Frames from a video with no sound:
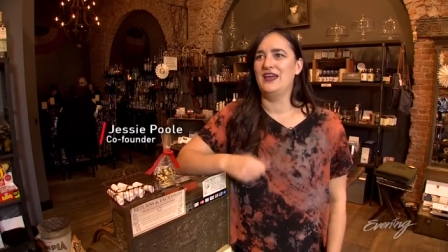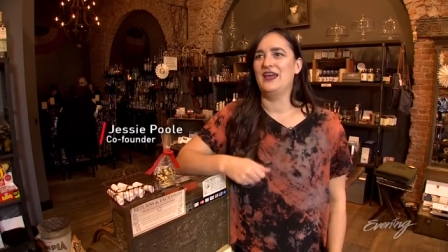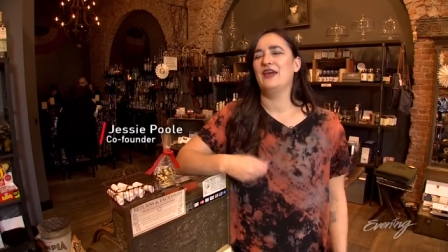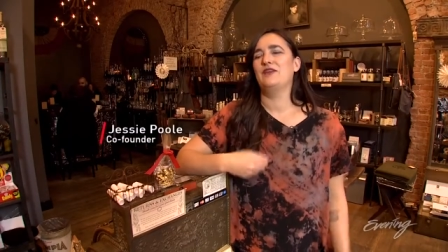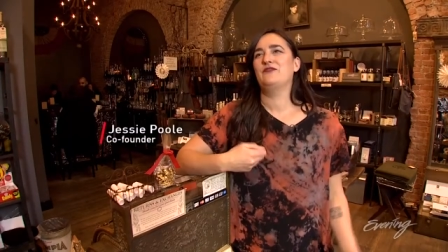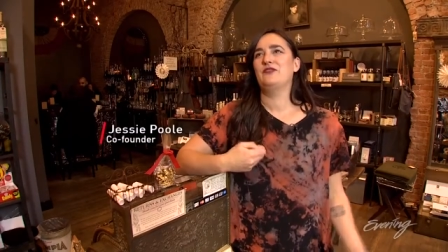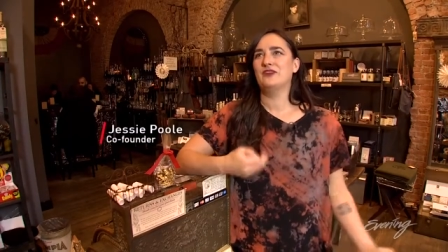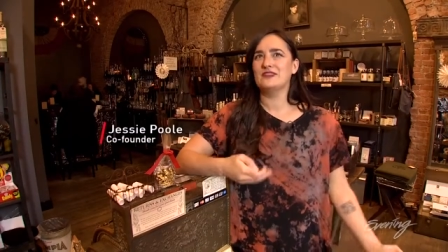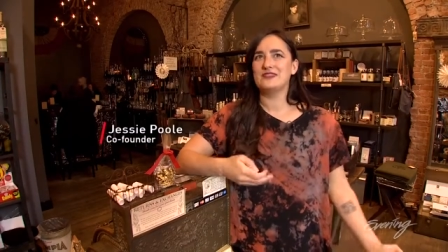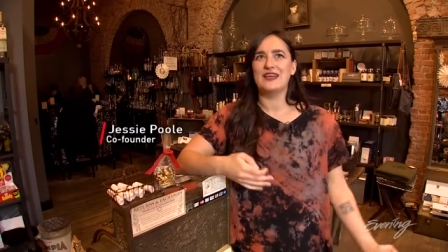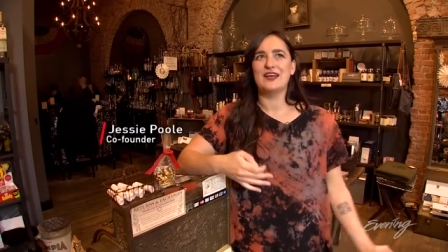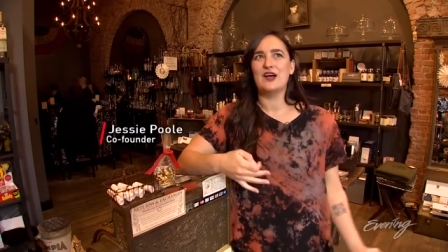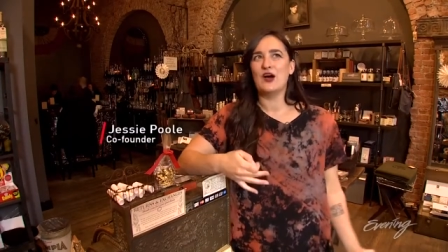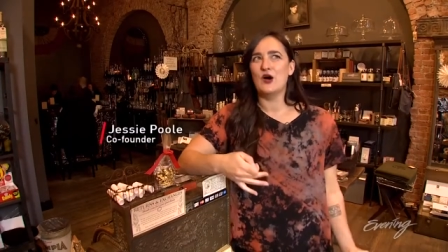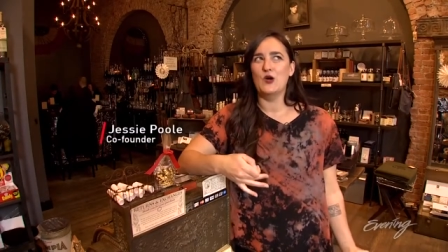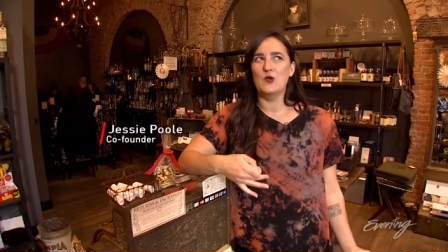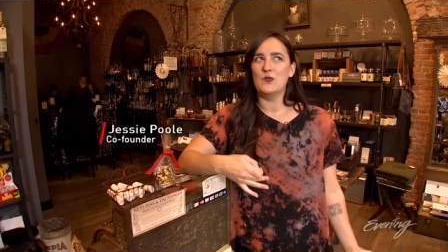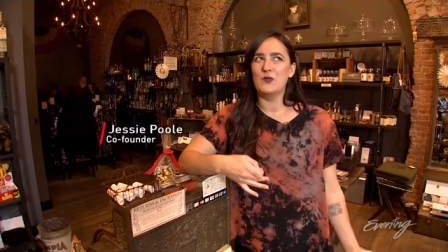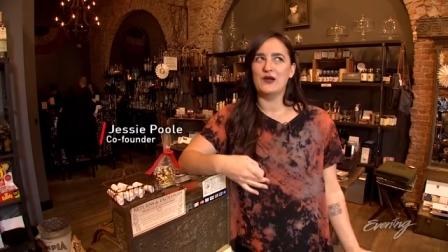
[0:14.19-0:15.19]
it feels like
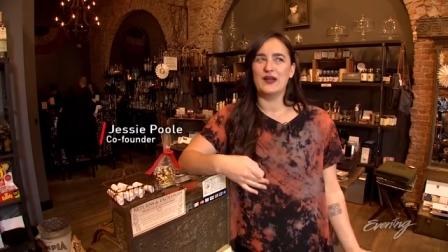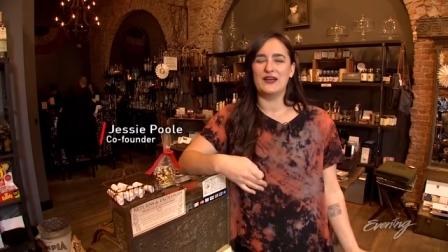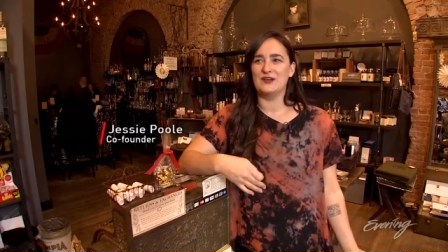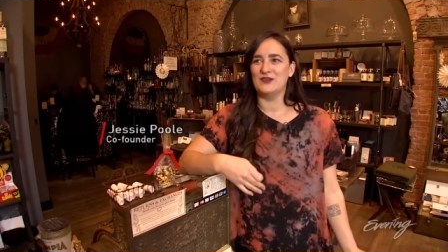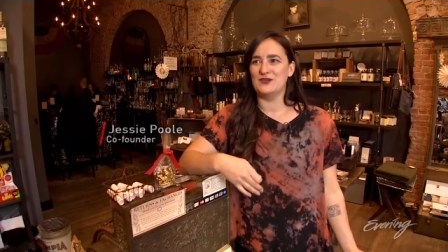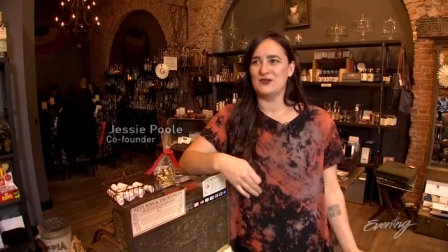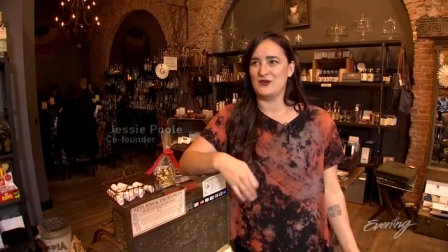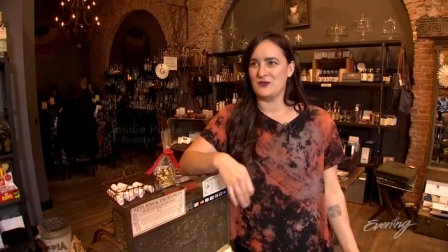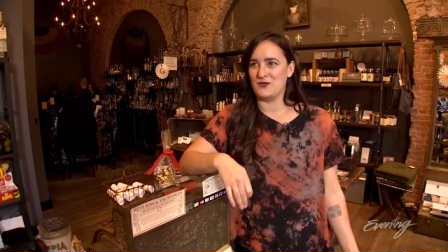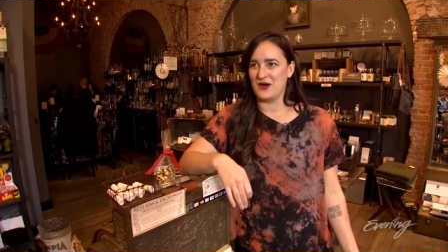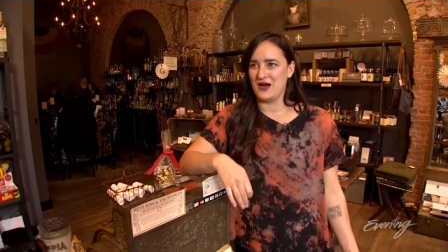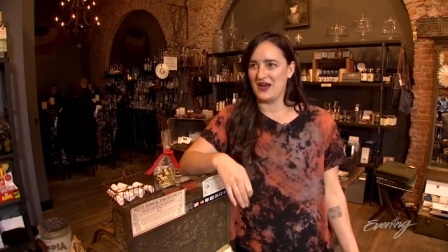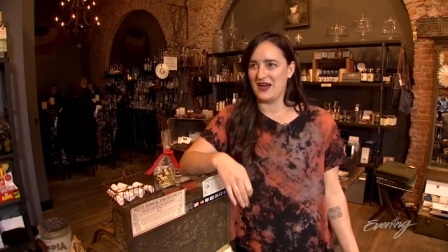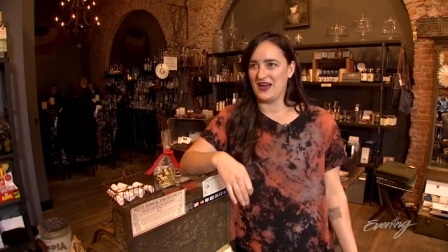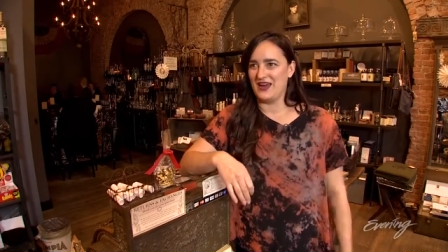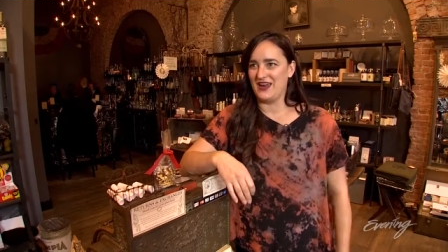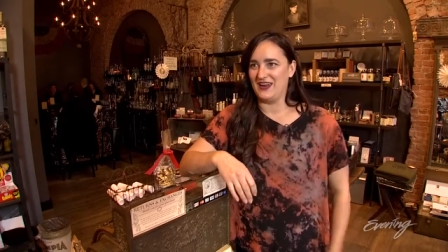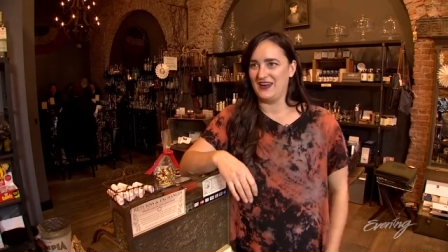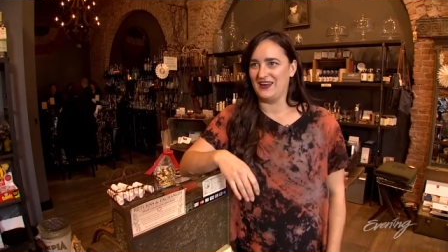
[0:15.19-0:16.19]
home, but I don't know
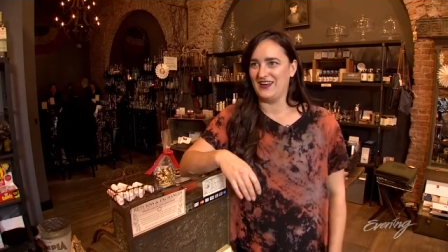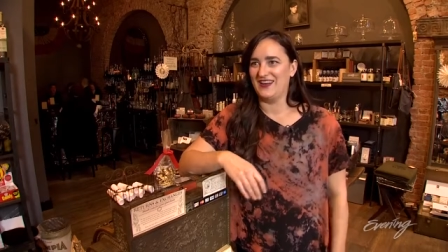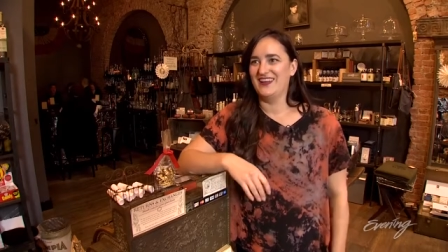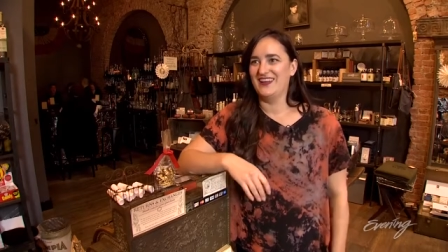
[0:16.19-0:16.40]
why.